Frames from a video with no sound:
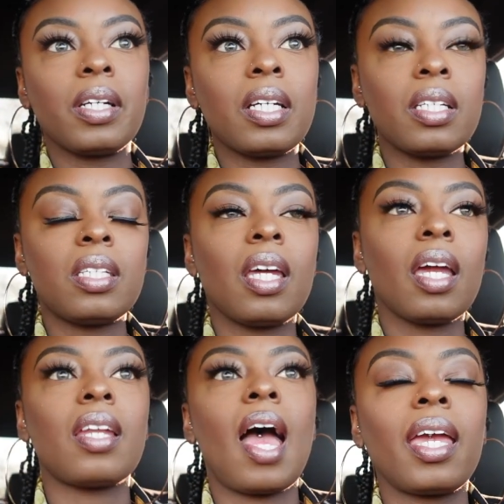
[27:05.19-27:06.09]

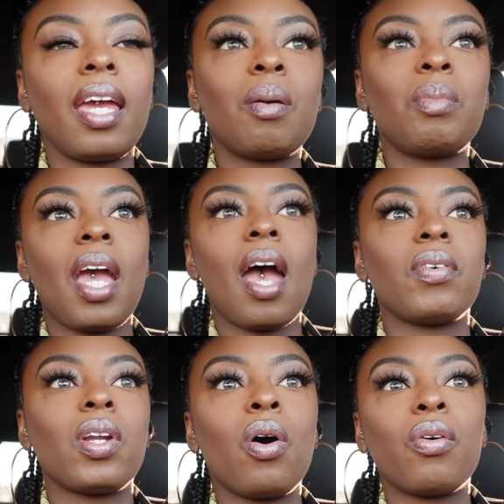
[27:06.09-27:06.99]
And I can't be
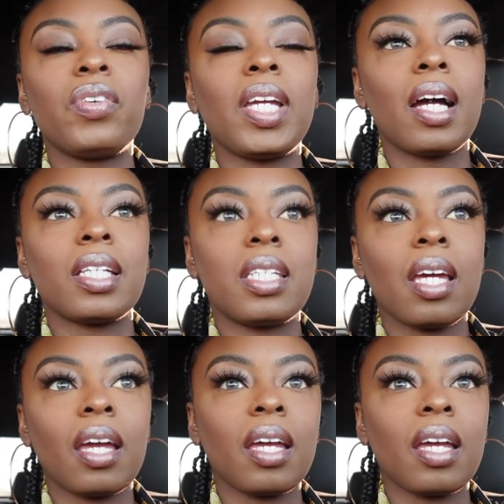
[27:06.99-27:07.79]
having a whole fiance